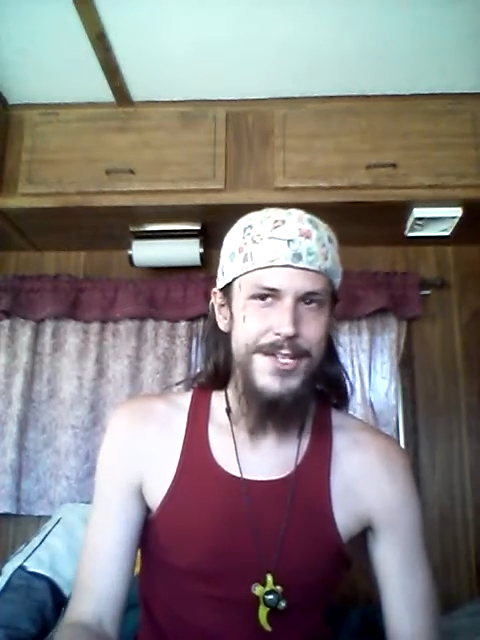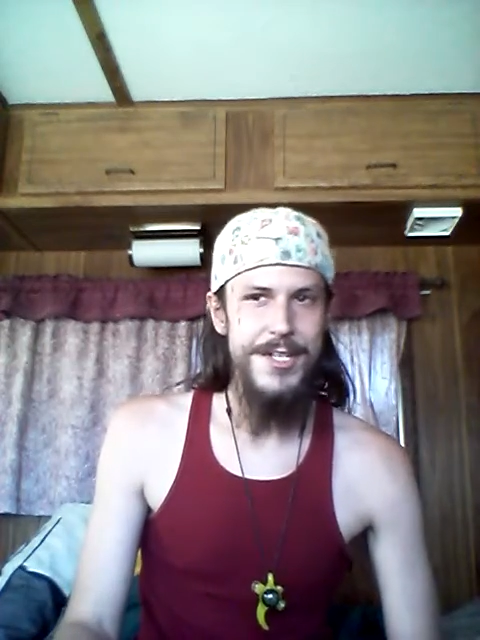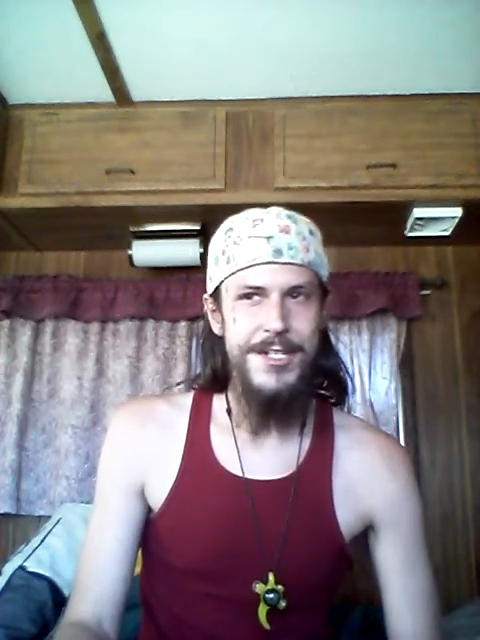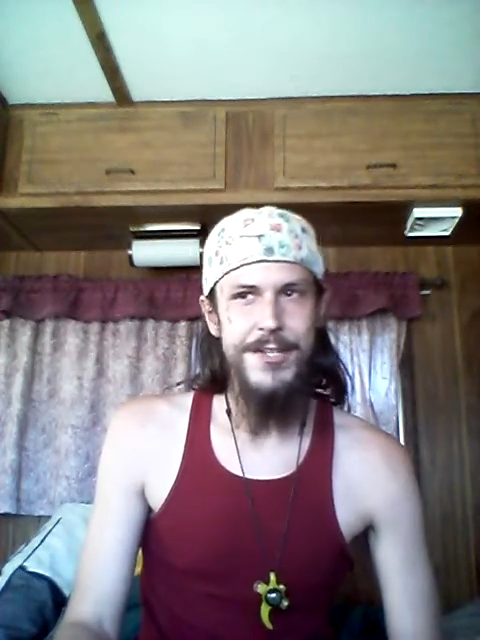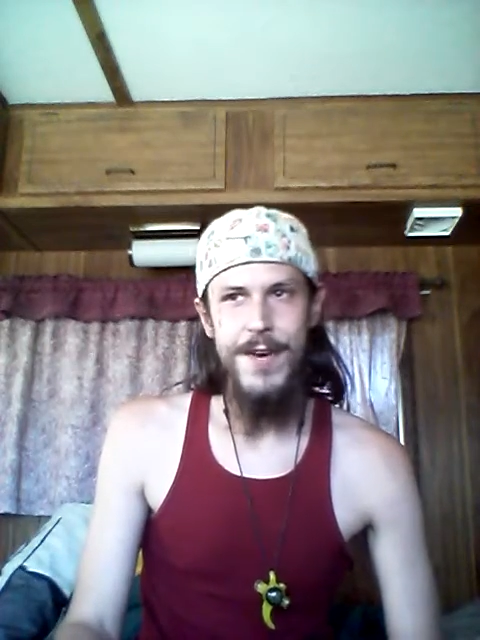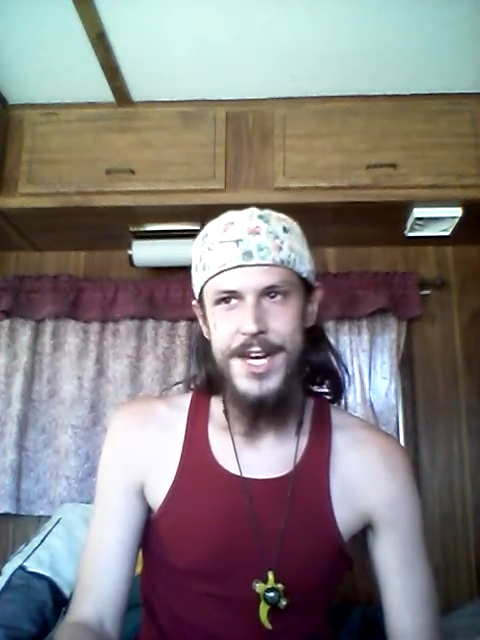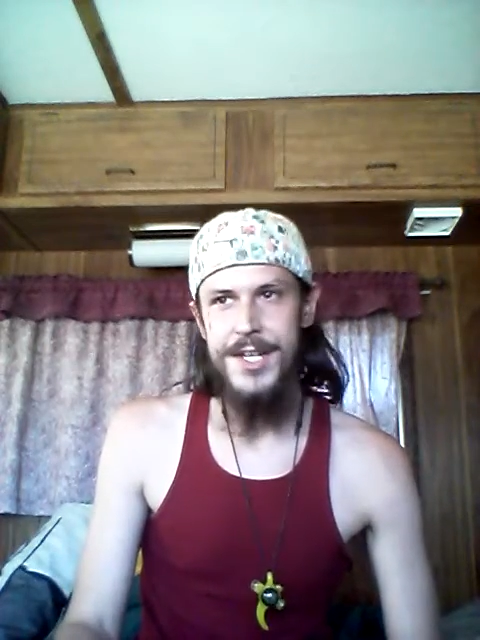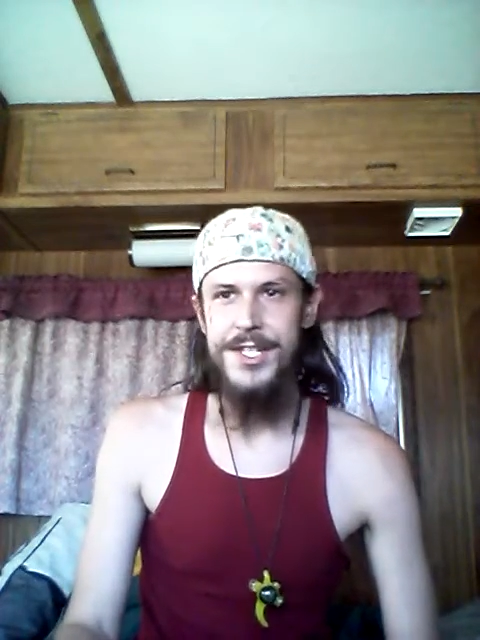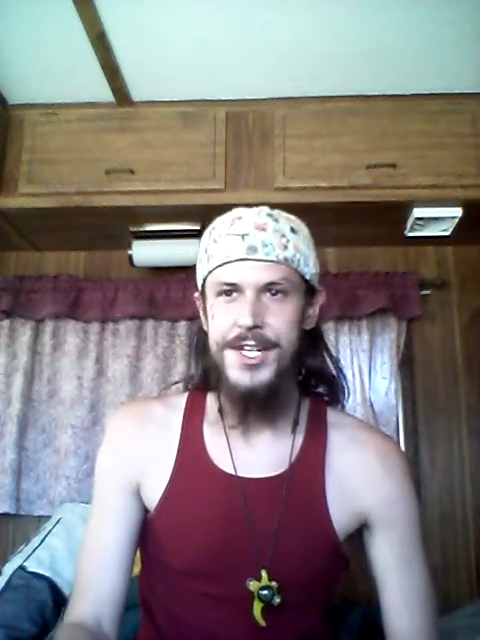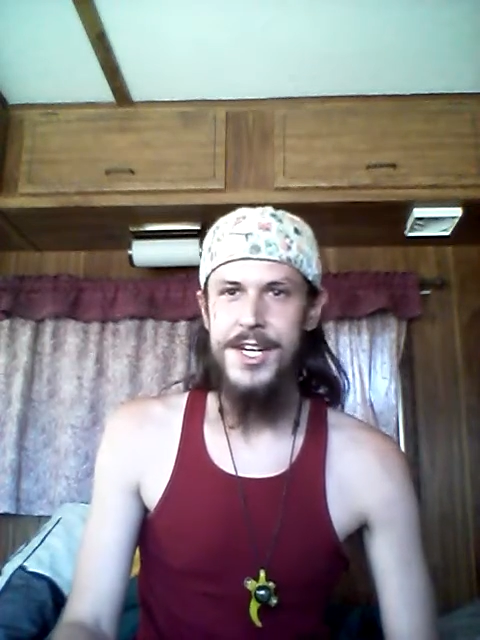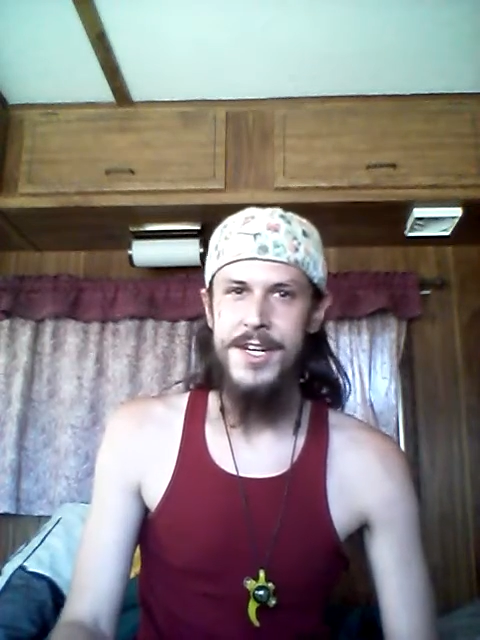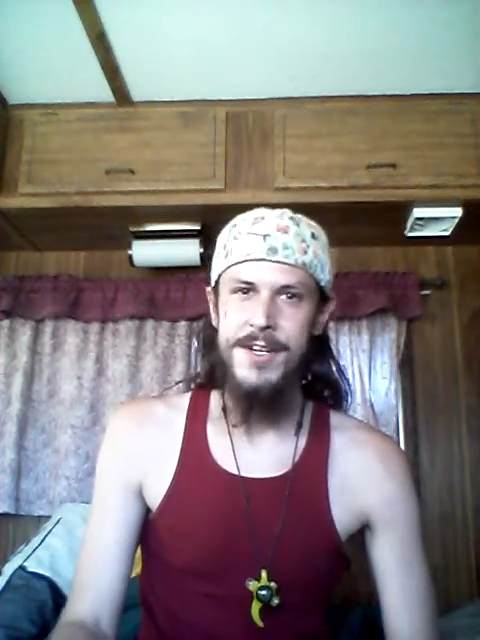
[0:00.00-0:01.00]

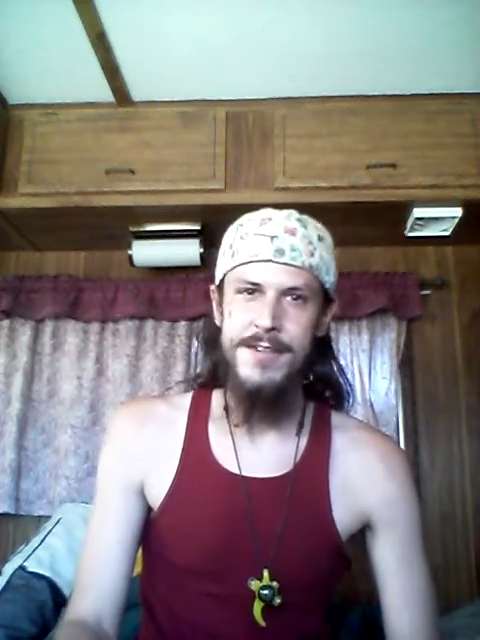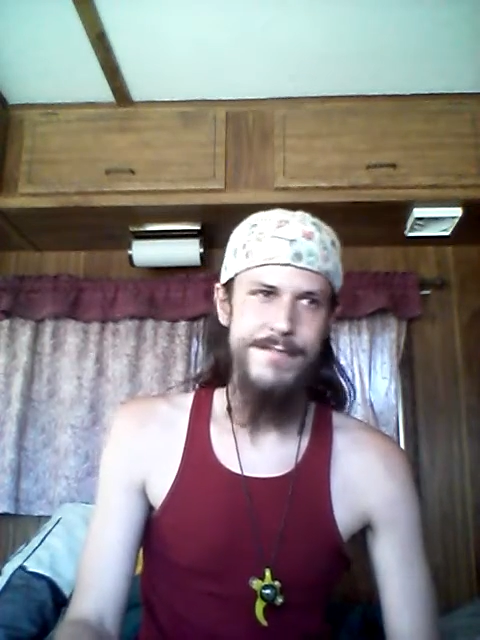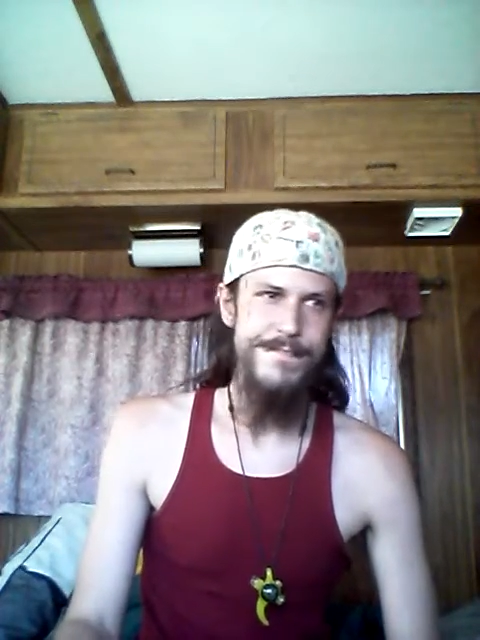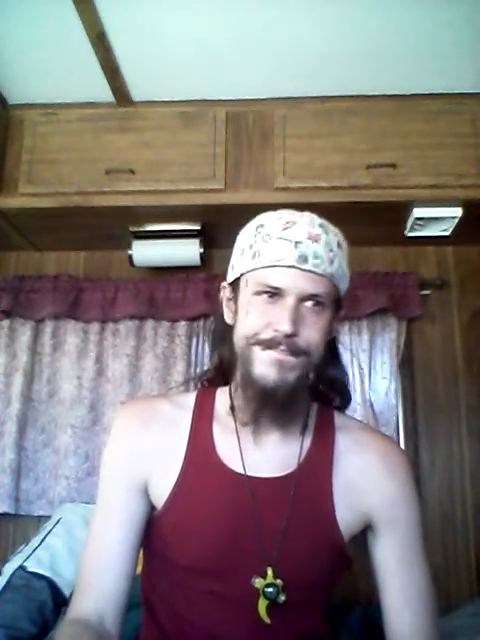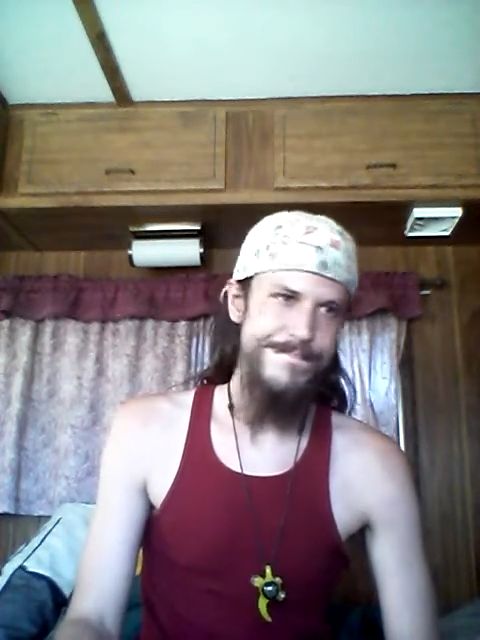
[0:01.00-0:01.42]
situation.